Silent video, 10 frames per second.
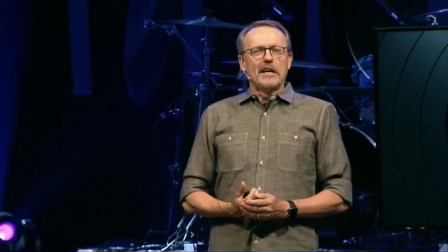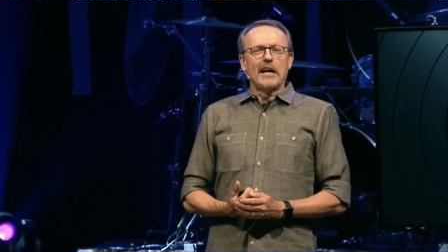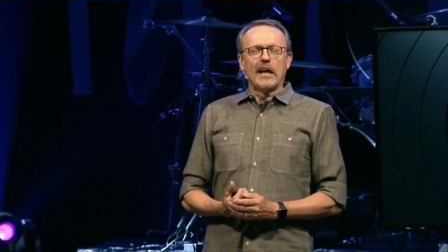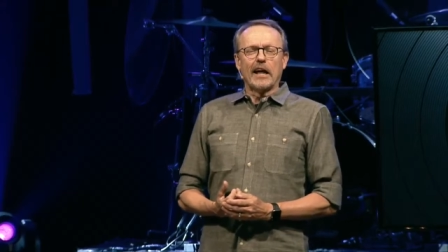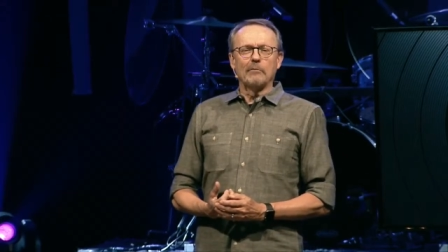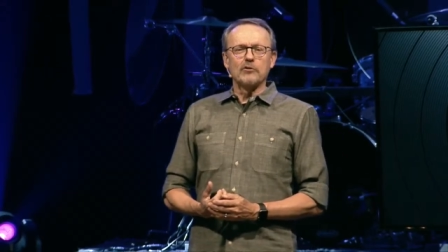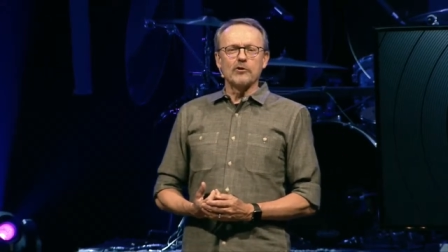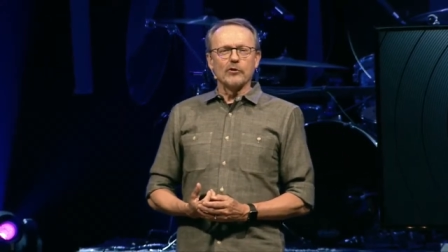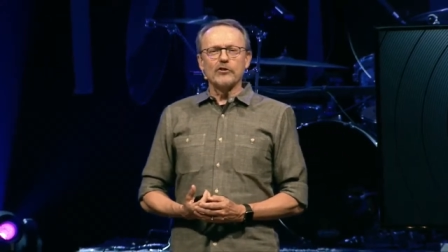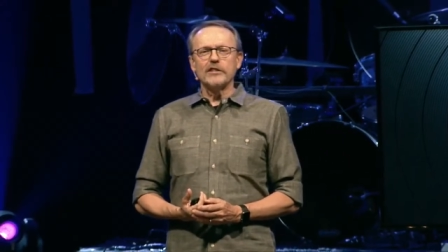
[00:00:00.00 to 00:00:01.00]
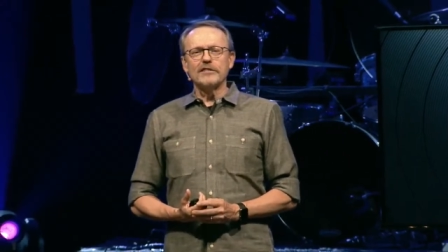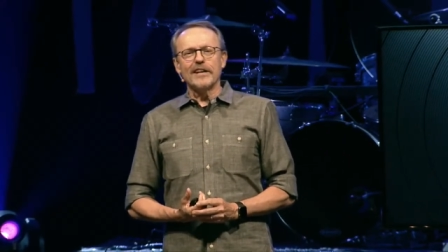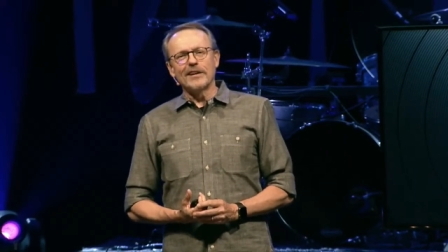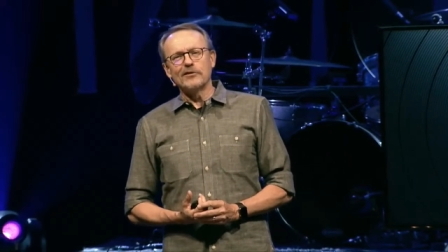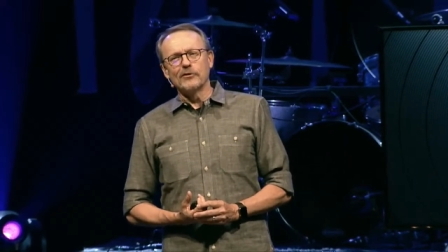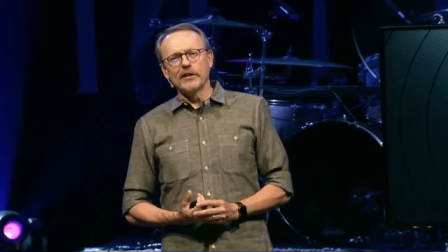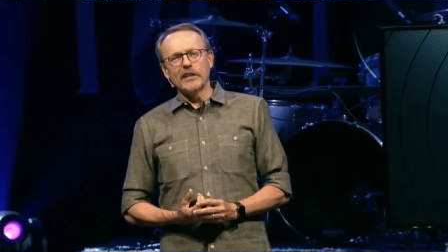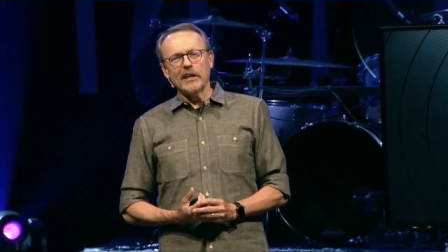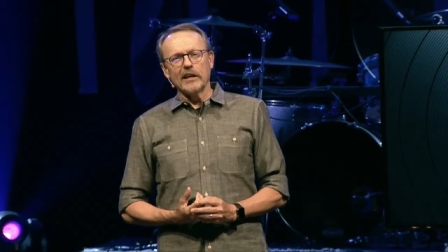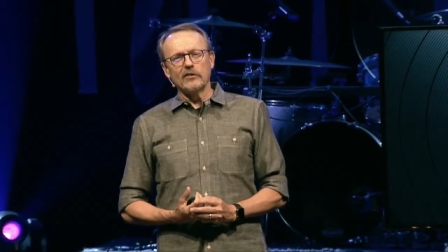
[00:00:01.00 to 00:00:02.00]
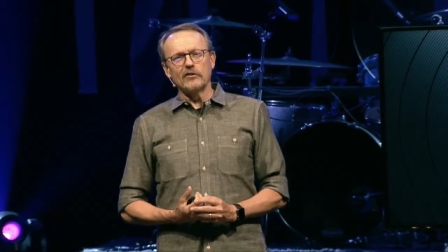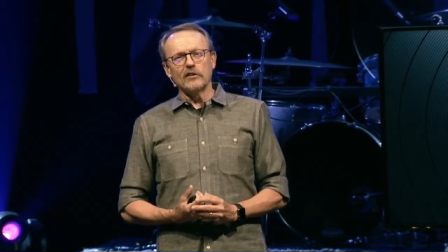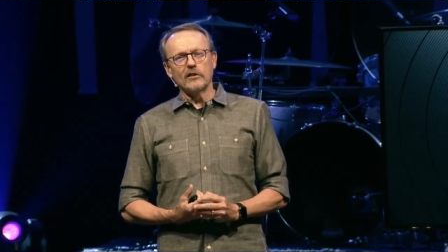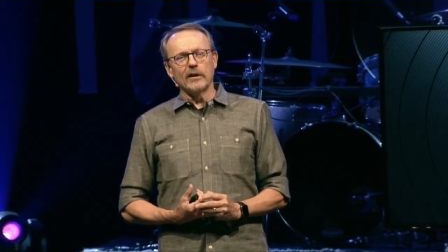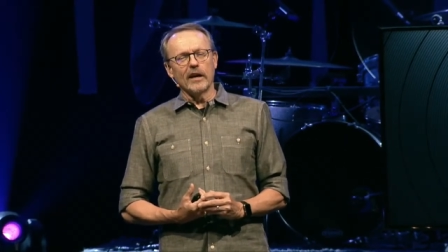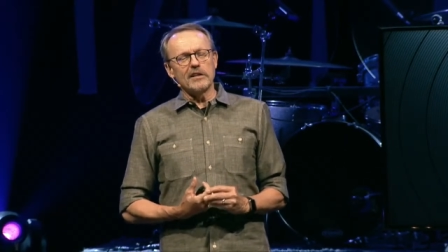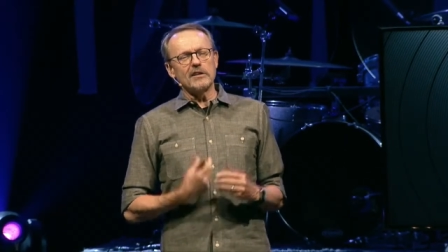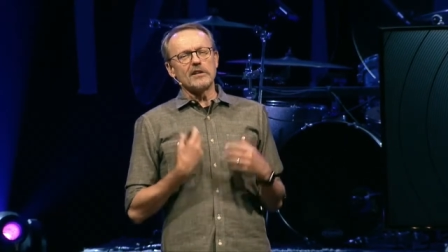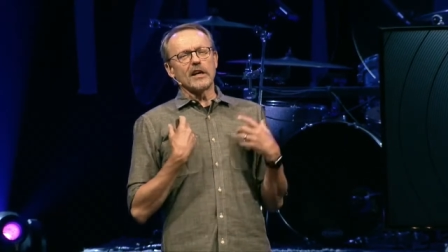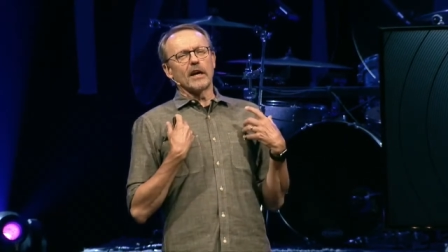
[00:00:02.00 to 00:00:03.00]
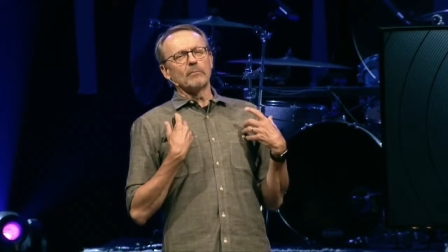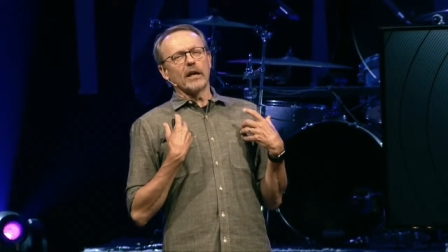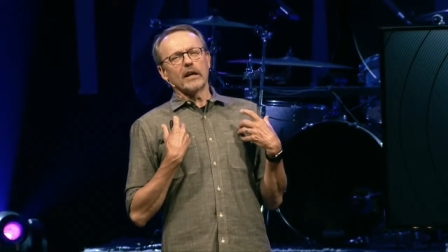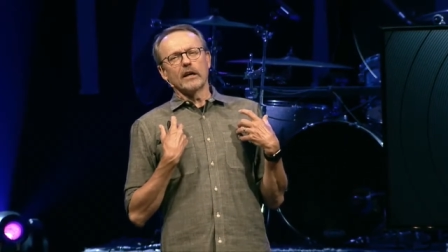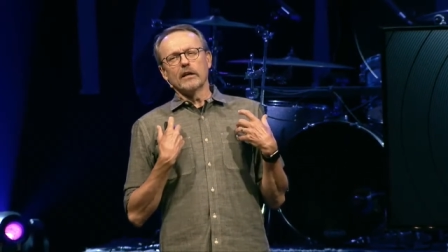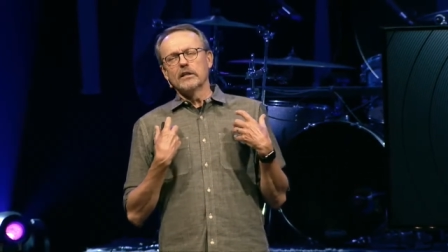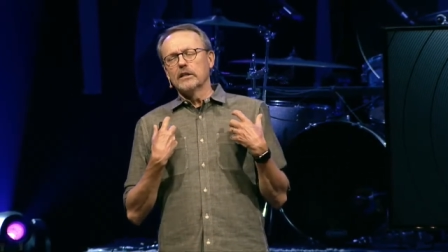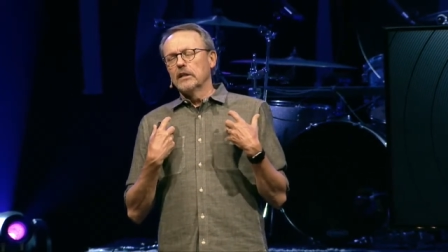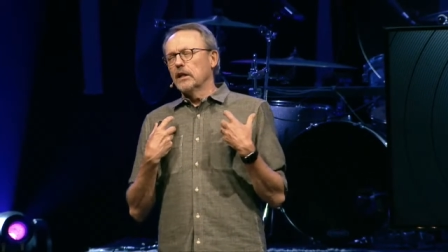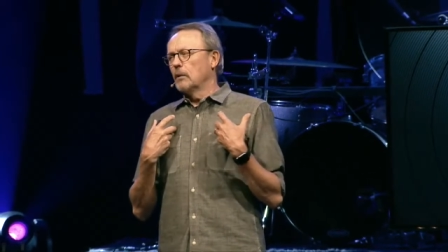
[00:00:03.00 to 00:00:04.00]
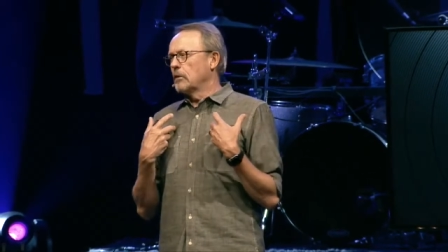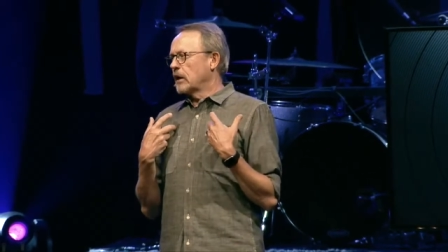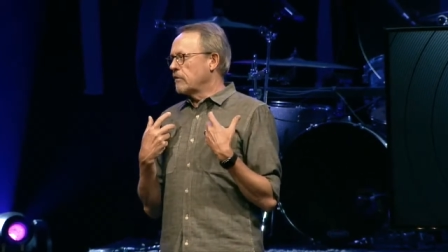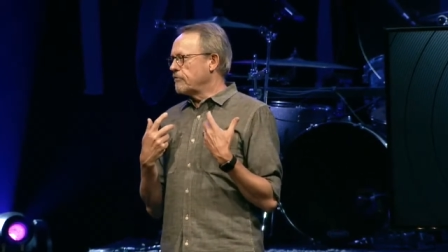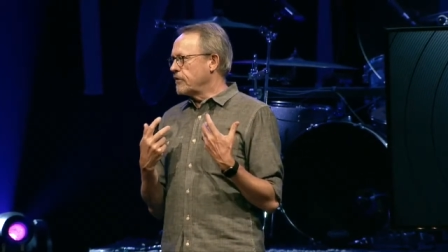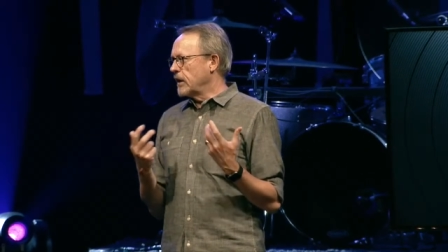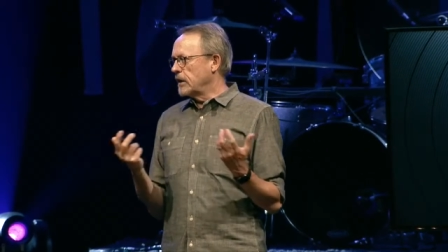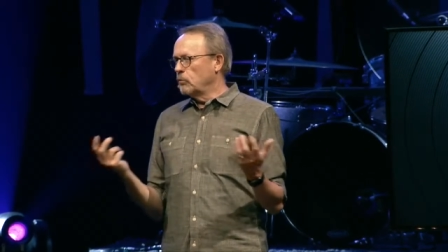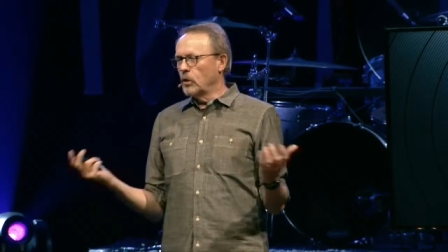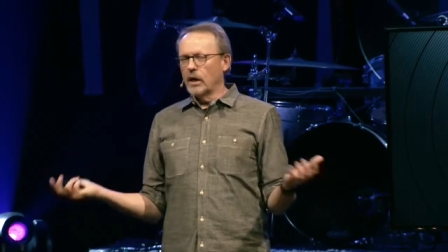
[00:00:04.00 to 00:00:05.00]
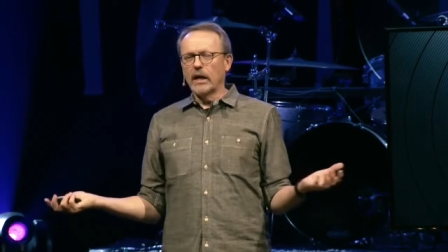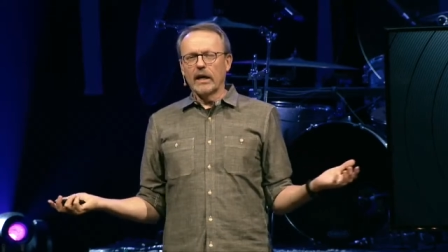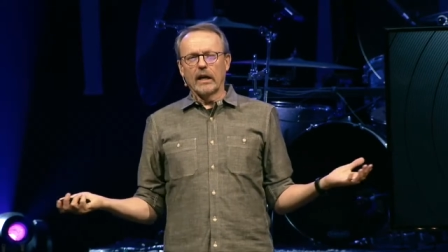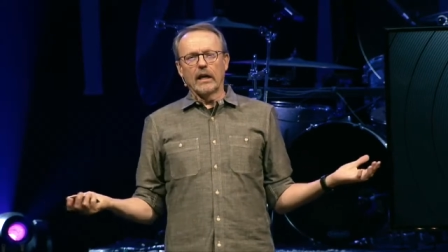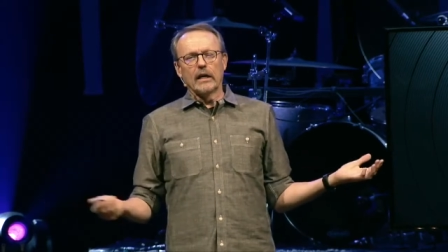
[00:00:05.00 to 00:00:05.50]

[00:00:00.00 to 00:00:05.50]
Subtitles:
And I'm sure she's answering yes. You know, I like to think I'm like a fine wine.